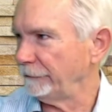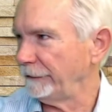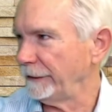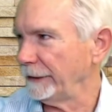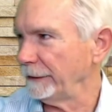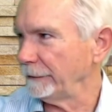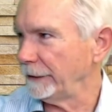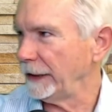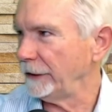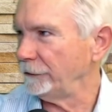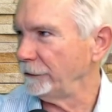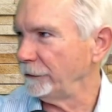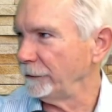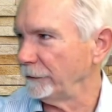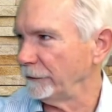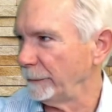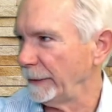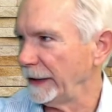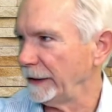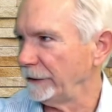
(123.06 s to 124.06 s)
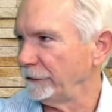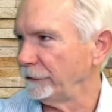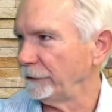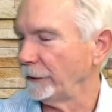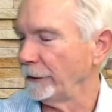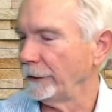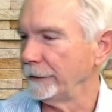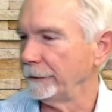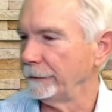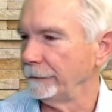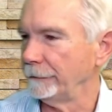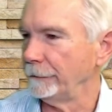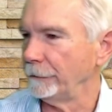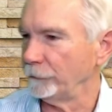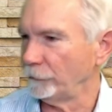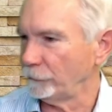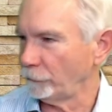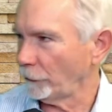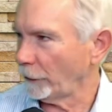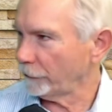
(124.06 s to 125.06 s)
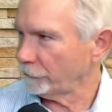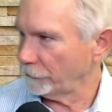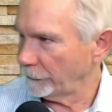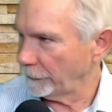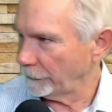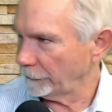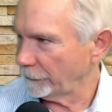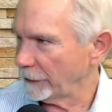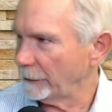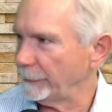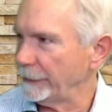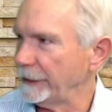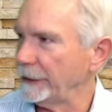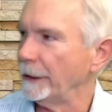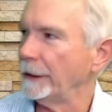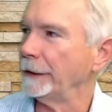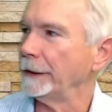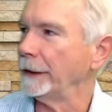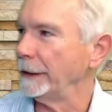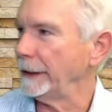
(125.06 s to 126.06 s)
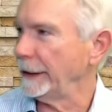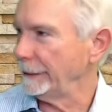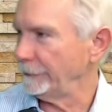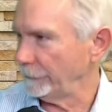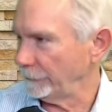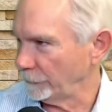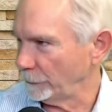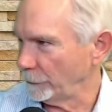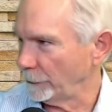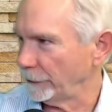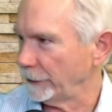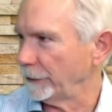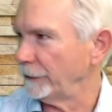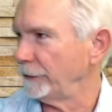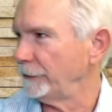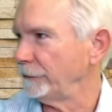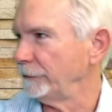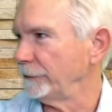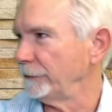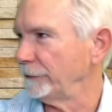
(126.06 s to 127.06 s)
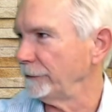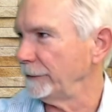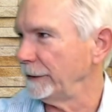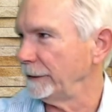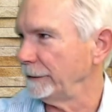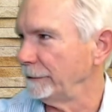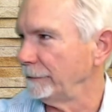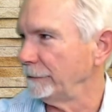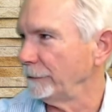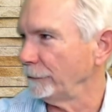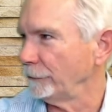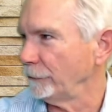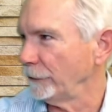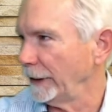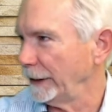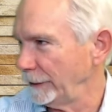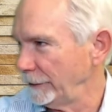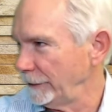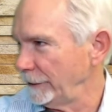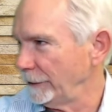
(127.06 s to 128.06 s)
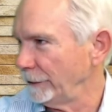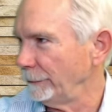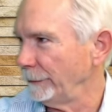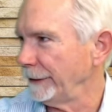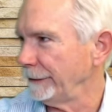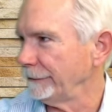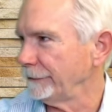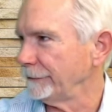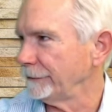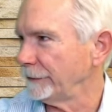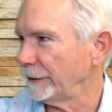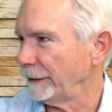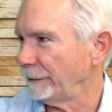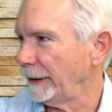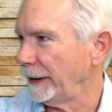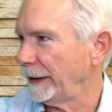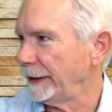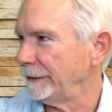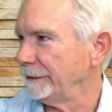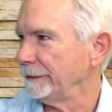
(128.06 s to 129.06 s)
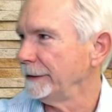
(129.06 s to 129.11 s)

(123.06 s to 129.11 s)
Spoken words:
of foundations based on the structure that's going to be on it and the soil conditions that you're trying to deal with. Is that right?